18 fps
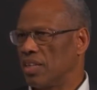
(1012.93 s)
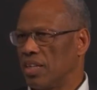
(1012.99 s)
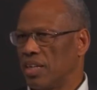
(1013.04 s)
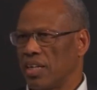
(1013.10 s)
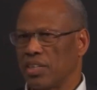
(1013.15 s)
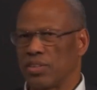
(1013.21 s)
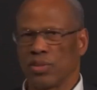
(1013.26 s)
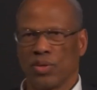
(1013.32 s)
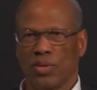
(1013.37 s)

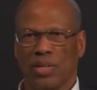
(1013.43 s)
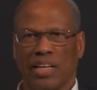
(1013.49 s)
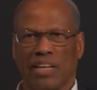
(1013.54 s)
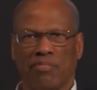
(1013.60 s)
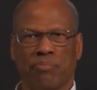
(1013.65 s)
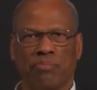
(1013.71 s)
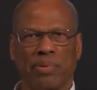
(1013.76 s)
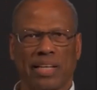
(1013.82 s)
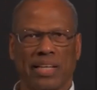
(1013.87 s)
I don't have
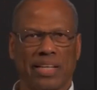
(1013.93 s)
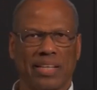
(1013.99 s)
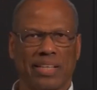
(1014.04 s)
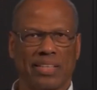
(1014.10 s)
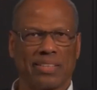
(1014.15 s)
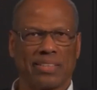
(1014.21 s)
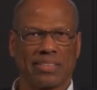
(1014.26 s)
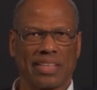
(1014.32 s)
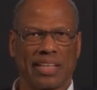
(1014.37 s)

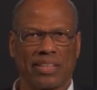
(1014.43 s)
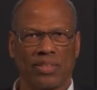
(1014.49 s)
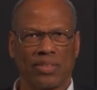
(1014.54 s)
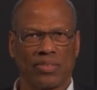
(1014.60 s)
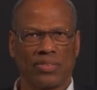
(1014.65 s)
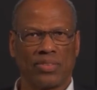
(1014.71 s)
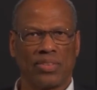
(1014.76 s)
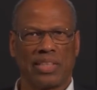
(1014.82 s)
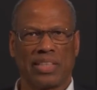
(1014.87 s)
planes. I
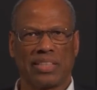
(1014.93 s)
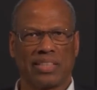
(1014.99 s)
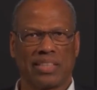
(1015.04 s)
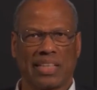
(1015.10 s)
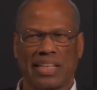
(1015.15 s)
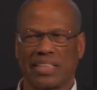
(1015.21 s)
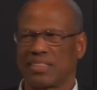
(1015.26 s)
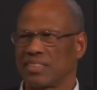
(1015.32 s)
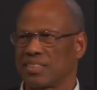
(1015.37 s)
don't do any of
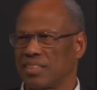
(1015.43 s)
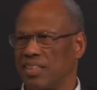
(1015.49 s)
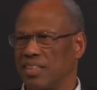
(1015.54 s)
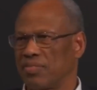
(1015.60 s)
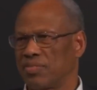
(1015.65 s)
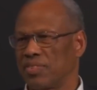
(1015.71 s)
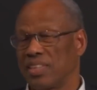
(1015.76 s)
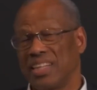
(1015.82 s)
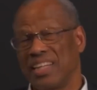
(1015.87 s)
that
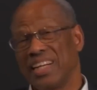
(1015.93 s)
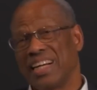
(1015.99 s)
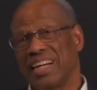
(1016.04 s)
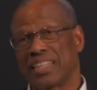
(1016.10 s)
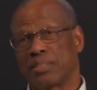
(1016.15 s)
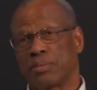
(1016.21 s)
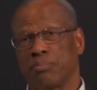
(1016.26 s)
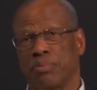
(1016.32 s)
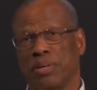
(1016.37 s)
stuff. I
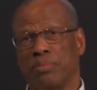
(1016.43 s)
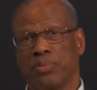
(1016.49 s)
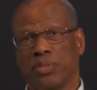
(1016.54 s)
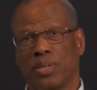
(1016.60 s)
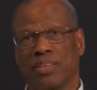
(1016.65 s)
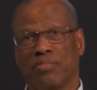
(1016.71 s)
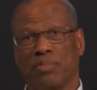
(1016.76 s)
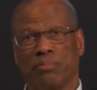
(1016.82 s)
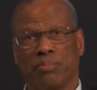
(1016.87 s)
actually probably
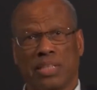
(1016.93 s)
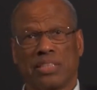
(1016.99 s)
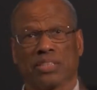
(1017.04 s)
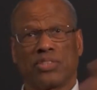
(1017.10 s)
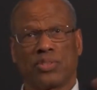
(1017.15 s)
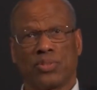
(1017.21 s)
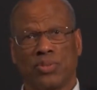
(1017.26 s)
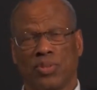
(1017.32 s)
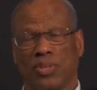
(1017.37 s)
don't have the money
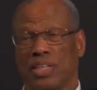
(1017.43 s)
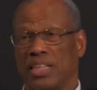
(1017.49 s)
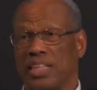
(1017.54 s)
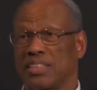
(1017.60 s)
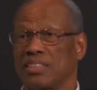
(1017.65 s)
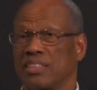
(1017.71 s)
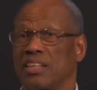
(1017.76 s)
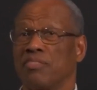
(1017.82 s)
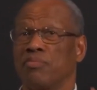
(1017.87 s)
to do all
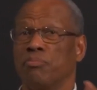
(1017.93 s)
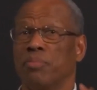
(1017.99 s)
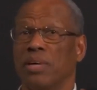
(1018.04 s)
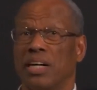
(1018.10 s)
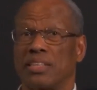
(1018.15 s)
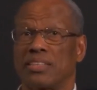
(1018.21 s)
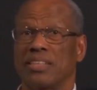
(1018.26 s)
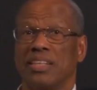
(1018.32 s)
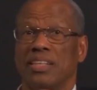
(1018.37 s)
that stuff, but